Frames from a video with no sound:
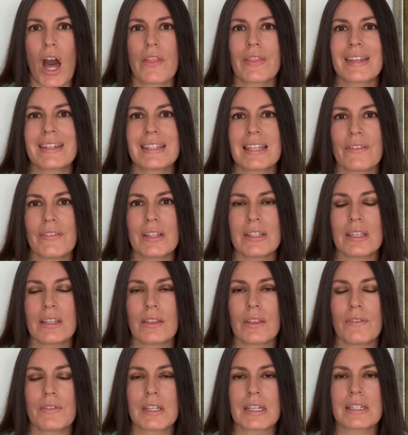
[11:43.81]
On the
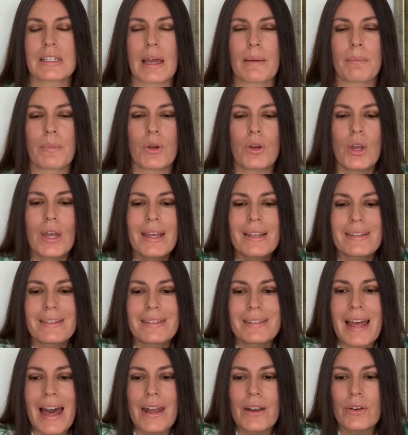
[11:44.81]
17th of December,
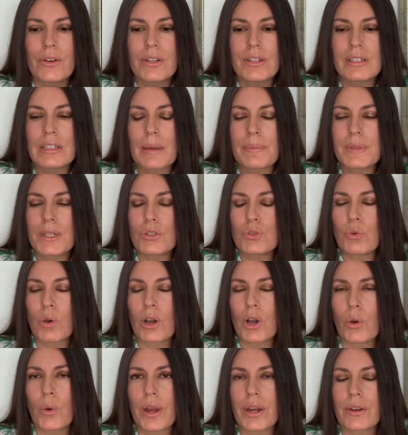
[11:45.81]
Saturn steps into
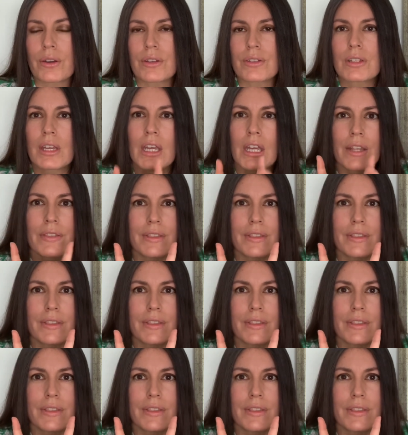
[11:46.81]
Aquarius.